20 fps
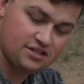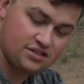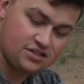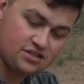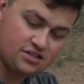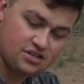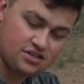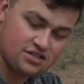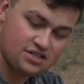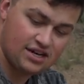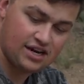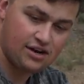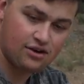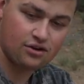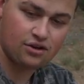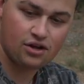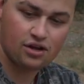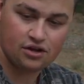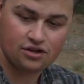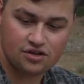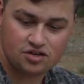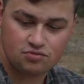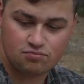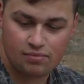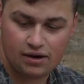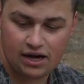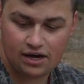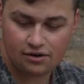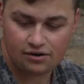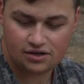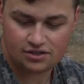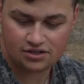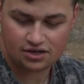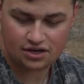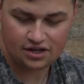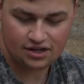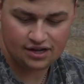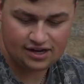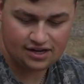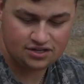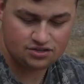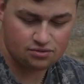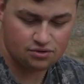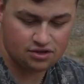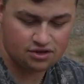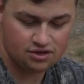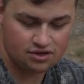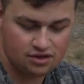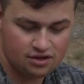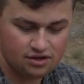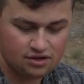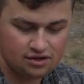is to see how long this battery is going to last with